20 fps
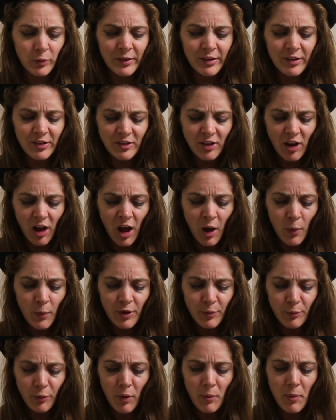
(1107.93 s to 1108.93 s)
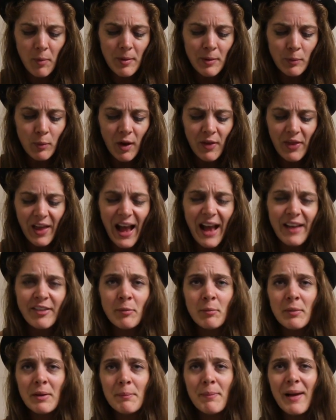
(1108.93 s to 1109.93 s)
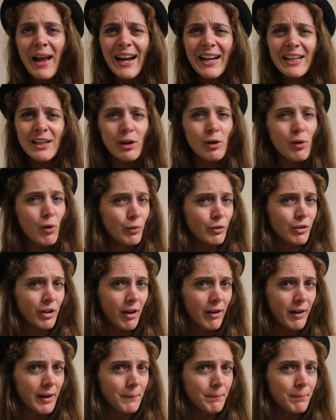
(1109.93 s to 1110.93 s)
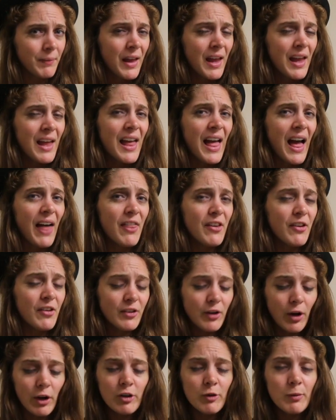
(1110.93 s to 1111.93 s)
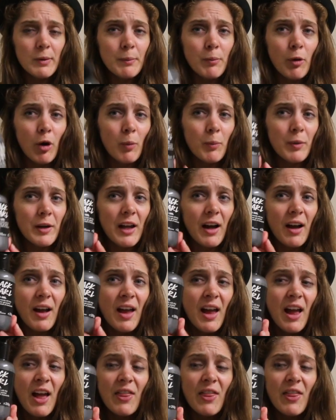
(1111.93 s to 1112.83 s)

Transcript: We start with probably one that hasn't been back in a long time, and this is going to be popular.